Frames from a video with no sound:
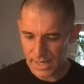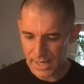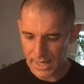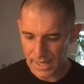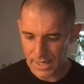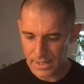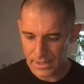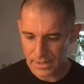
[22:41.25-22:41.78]

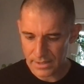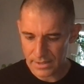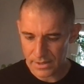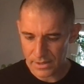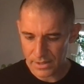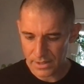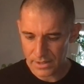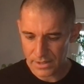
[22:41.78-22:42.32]
kind of
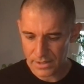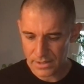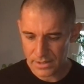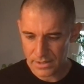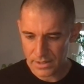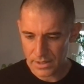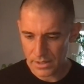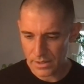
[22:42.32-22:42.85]
starting to
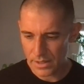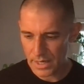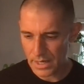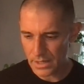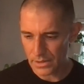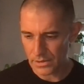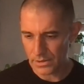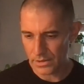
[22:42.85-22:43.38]

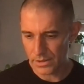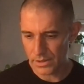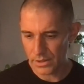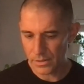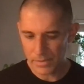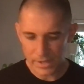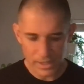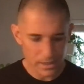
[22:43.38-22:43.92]
deteriorate a
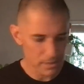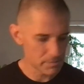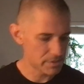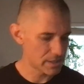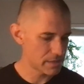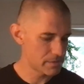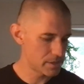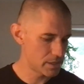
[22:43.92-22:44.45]
little bit,
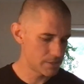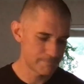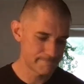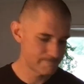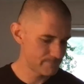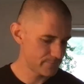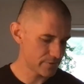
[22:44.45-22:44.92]
but I mean,